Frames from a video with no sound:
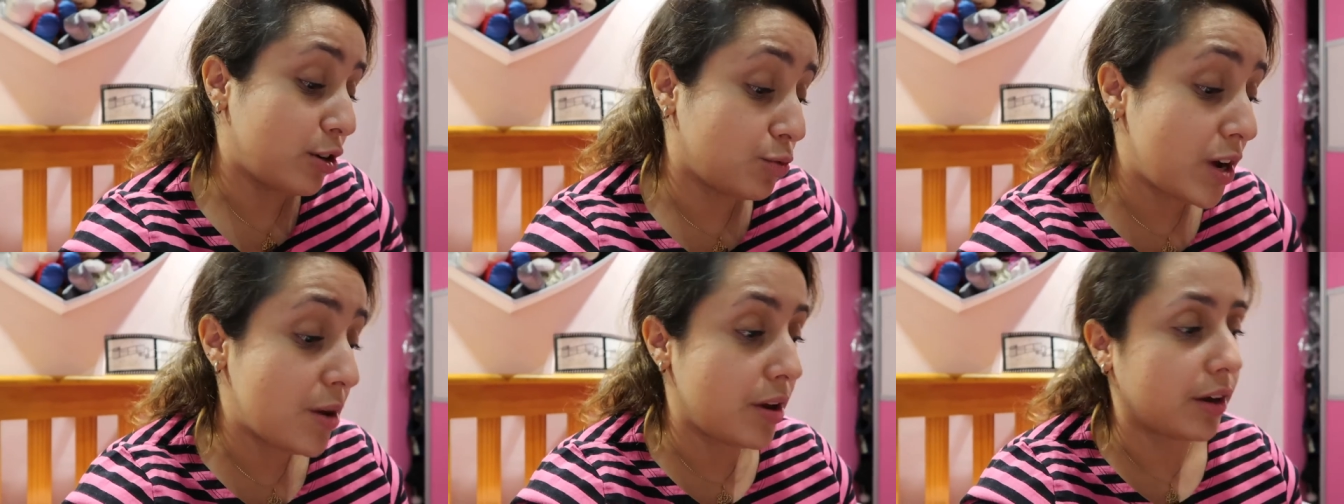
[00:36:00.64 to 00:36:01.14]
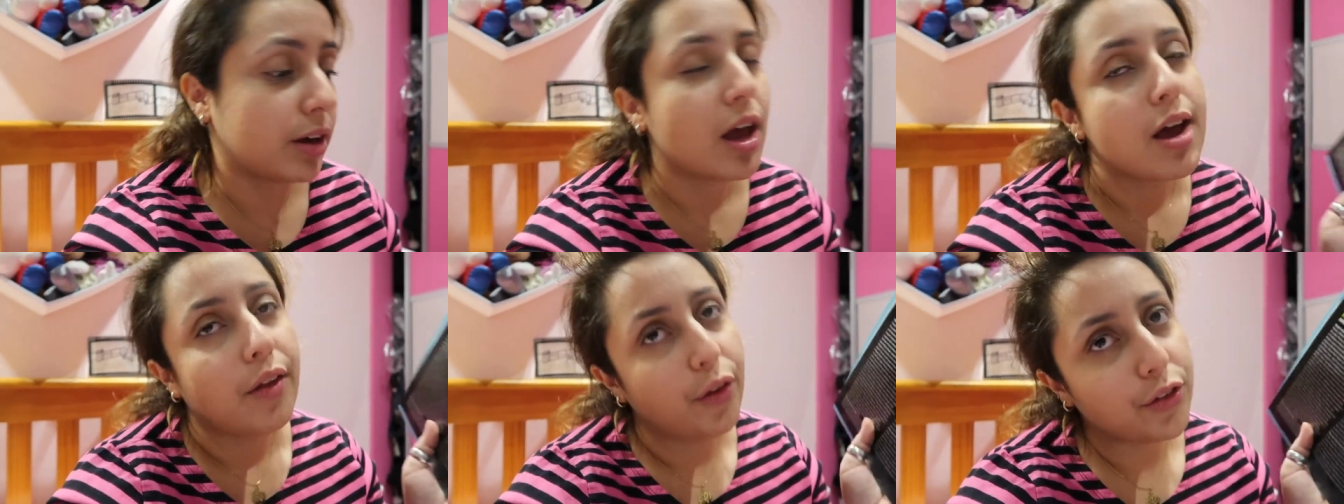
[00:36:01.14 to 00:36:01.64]
was really, really good.
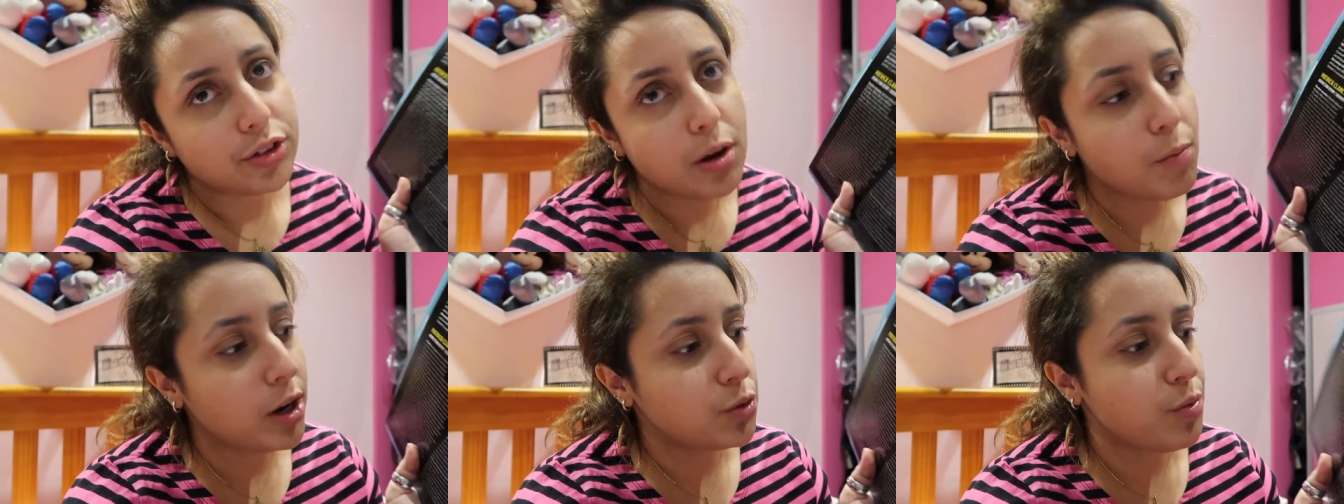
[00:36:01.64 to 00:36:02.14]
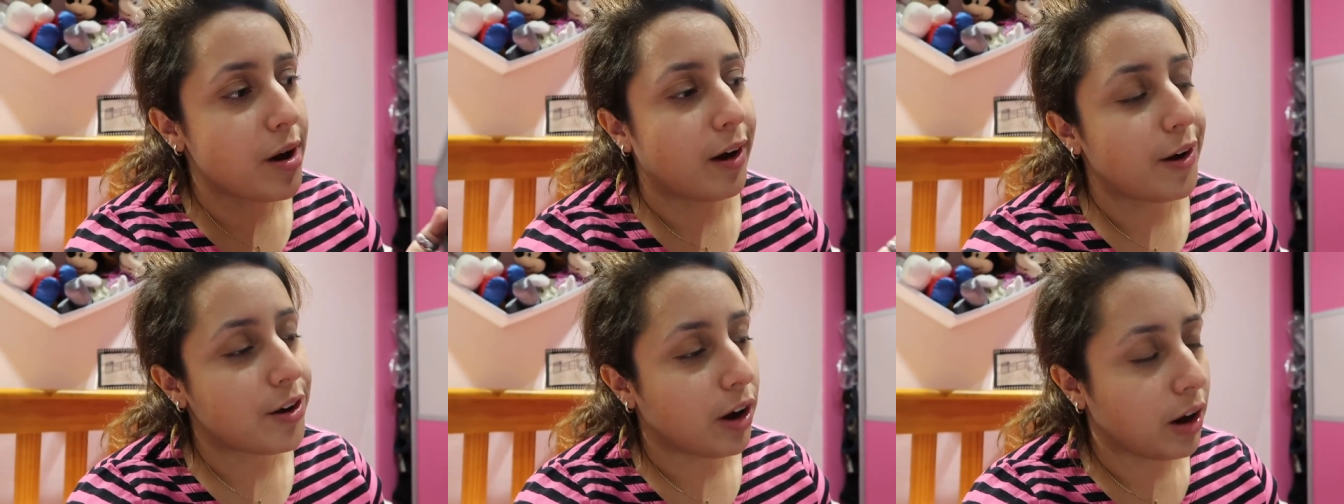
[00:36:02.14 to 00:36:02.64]
The ensemble as well,
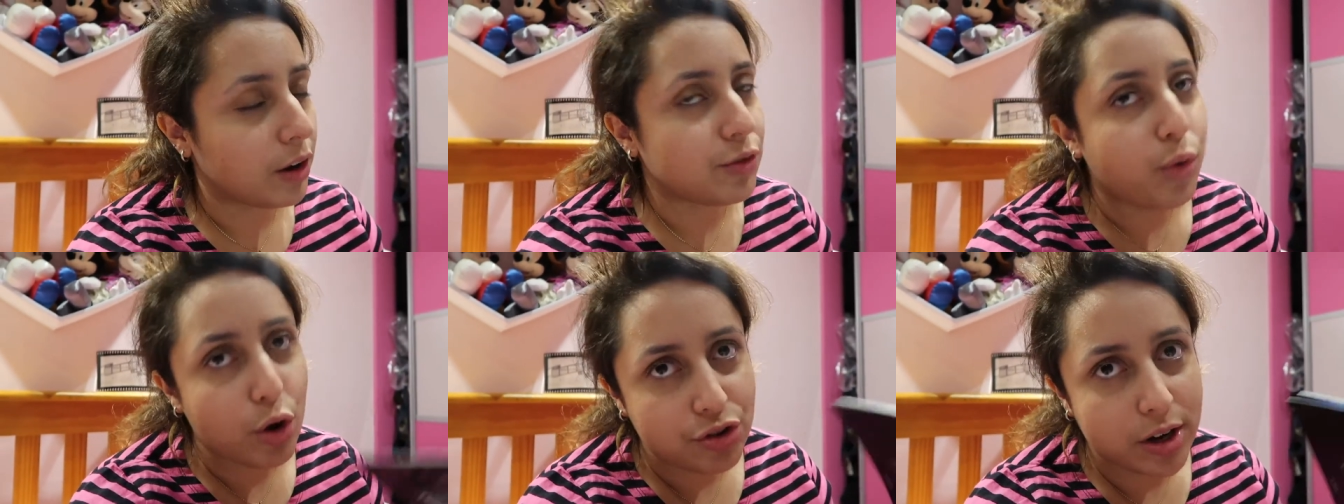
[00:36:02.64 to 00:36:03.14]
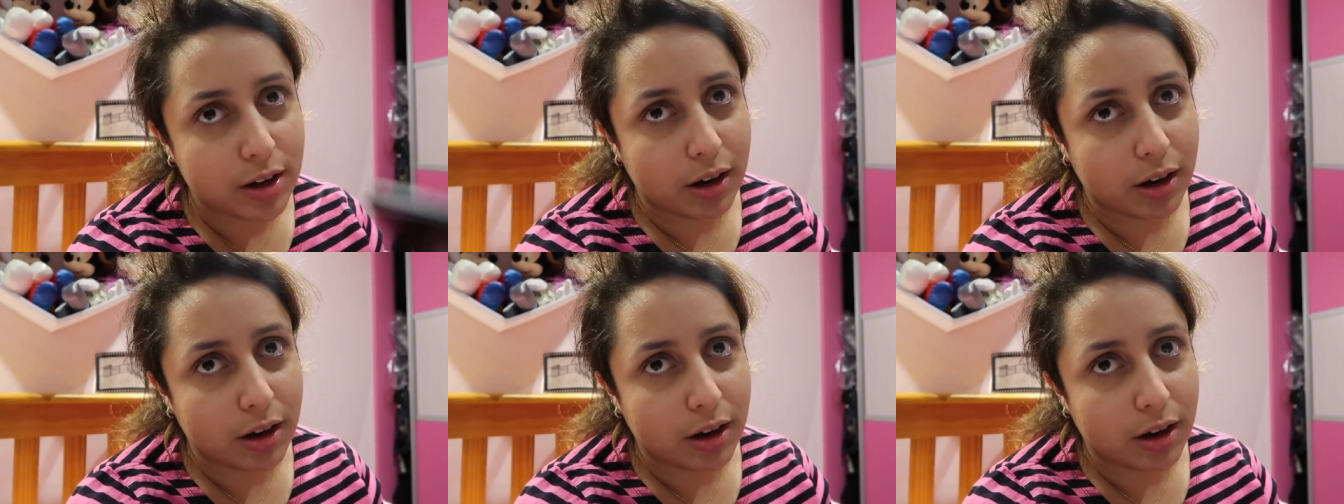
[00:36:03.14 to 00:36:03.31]
I unfortunately